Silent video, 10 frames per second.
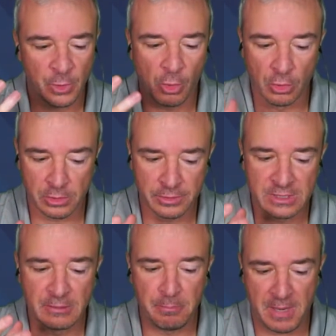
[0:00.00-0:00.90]
orders
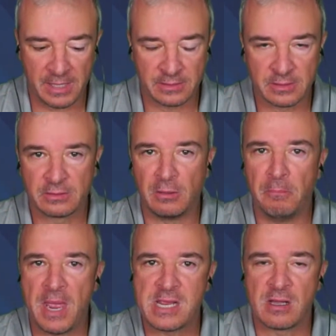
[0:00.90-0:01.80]
the mint to
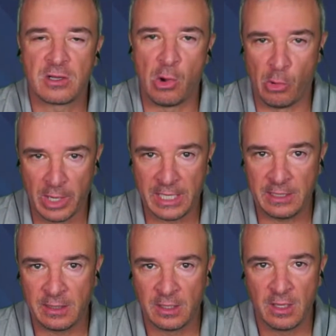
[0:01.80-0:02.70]
make a
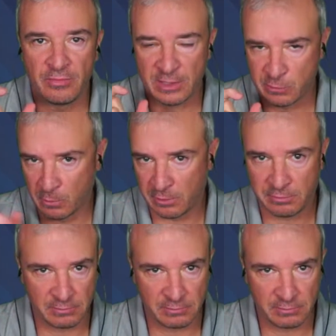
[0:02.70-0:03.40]
coin that's worth,